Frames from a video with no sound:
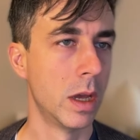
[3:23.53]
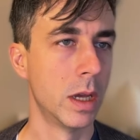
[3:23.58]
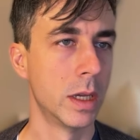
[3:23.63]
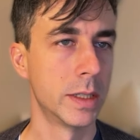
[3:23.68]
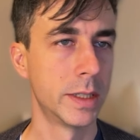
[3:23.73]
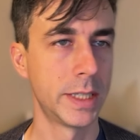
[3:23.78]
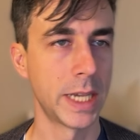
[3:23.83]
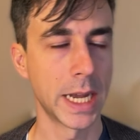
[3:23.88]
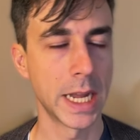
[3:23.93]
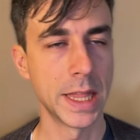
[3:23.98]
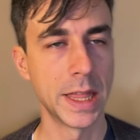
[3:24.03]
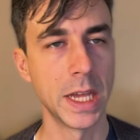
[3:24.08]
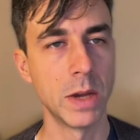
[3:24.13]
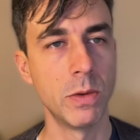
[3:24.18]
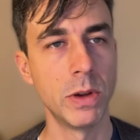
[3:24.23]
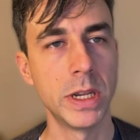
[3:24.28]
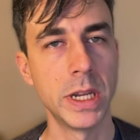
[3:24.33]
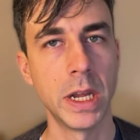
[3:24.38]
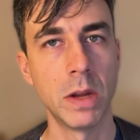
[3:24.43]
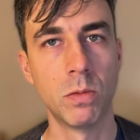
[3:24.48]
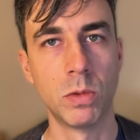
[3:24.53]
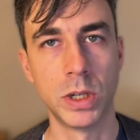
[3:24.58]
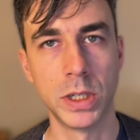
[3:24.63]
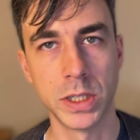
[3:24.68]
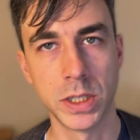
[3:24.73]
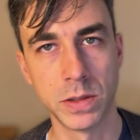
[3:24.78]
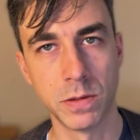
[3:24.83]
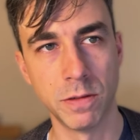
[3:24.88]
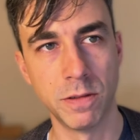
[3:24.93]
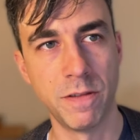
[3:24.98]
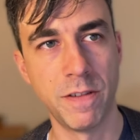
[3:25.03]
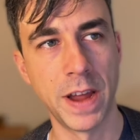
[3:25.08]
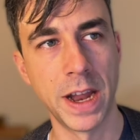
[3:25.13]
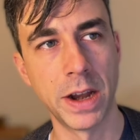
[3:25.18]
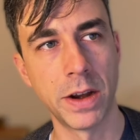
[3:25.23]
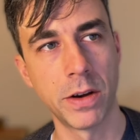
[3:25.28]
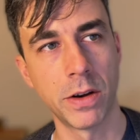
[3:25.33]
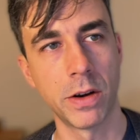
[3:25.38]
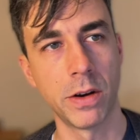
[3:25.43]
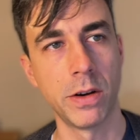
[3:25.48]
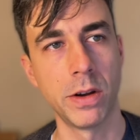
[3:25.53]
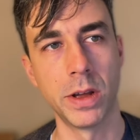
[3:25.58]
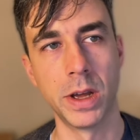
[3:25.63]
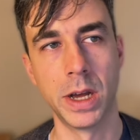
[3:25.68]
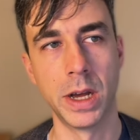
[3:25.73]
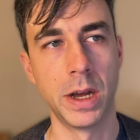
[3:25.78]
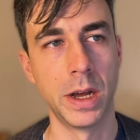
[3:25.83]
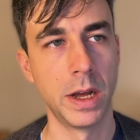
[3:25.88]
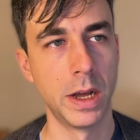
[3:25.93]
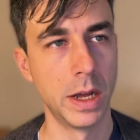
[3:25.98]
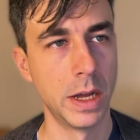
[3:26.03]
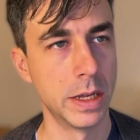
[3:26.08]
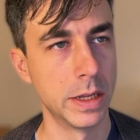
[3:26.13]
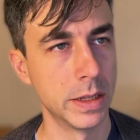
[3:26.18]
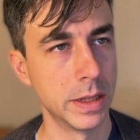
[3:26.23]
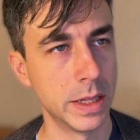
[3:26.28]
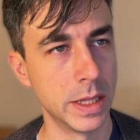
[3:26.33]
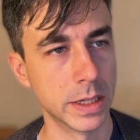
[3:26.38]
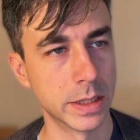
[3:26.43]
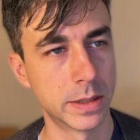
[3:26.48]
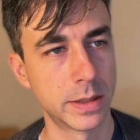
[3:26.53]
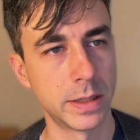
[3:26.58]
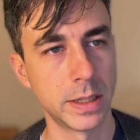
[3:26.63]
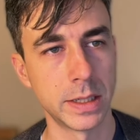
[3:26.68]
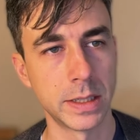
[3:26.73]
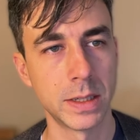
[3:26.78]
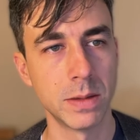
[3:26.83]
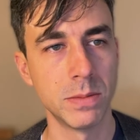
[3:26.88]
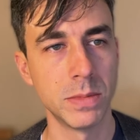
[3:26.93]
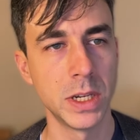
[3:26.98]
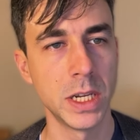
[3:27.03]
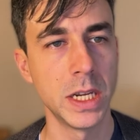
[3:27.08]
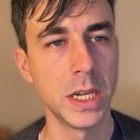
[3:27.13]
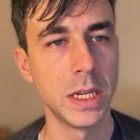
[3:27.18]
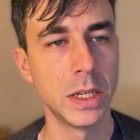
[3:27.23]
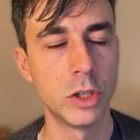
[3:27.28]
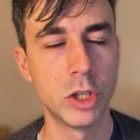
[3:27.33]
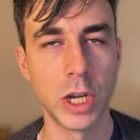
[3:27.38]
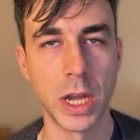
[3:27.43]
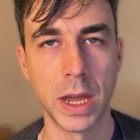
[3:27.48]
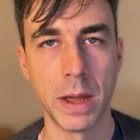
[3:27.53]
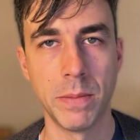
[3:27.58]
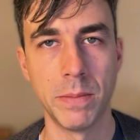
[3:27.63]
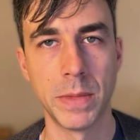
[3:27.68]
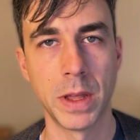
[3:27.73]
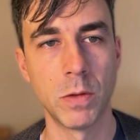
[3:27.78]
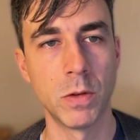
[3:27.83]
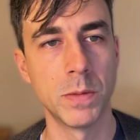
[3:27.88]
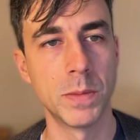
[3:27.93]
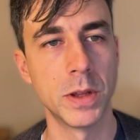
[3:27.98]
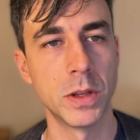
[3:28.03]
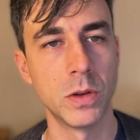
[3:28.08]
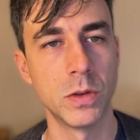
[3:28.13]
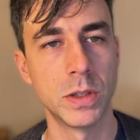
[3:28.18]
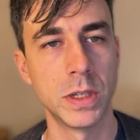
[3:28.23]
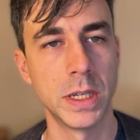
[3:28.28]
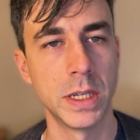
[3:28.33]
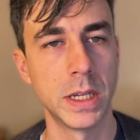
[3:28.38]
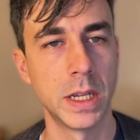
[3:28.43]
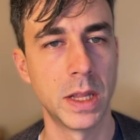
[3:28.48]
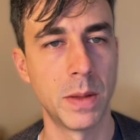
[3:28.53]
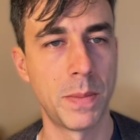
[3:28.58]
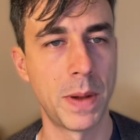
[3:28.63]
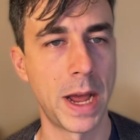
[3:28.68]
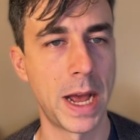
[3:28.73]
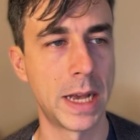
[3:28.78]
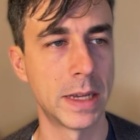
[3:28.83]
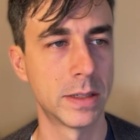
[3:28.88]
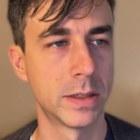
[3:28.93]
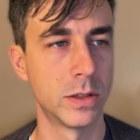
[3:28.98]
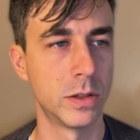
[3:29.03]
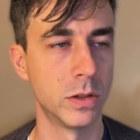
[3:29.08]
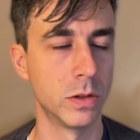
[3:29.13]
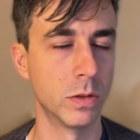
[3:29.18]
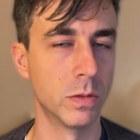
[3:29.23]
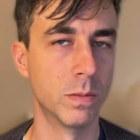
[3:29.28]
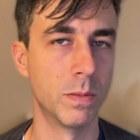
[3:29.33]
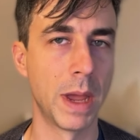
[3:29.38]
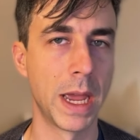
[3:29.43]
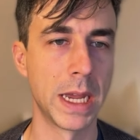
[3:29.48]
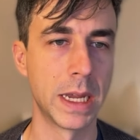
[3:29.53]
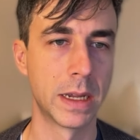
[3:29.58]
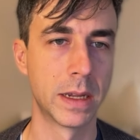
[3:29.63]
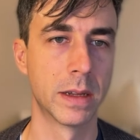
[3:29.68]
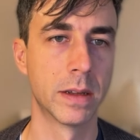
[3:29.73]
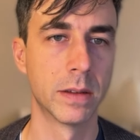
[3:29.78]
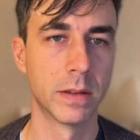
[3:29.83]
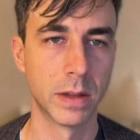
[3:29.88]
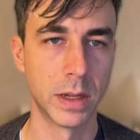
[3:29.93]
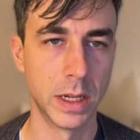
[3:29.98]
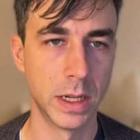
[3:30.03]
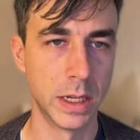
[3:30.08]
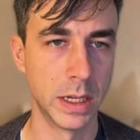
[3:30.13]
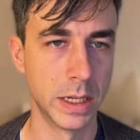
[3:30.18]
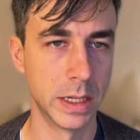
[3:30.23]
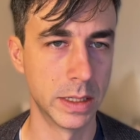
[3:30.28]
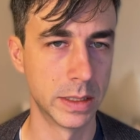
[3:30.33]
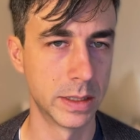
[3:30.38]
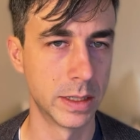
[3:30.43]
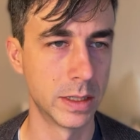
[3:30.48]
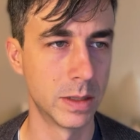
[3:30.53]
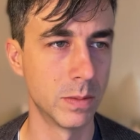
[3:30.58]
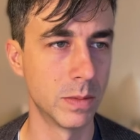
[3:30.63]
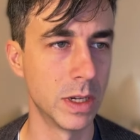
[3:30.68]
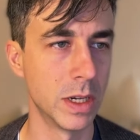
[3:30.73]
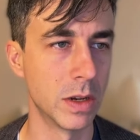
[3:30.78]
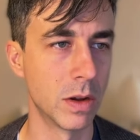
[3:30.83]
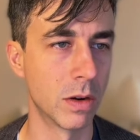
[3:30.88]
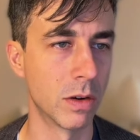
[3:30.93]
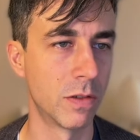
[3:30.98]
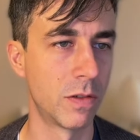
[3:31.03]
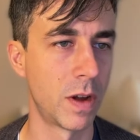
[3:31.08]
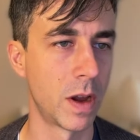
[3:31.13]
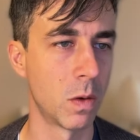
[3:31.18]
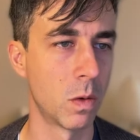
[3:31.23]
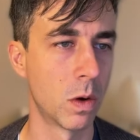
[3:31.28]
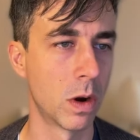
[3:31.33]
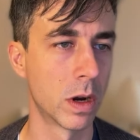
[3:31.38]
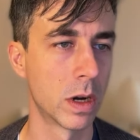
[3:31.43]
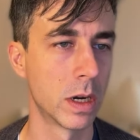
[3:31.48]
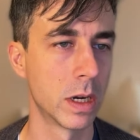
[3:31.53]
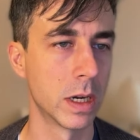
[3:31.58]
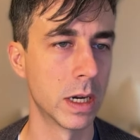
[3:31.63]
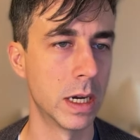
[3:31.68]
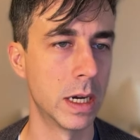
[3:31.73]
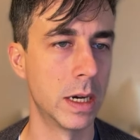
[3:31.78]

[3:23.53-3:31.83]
Second thing we did was vendored this Systemd gem that we've been using in the past to make Systemd notify work.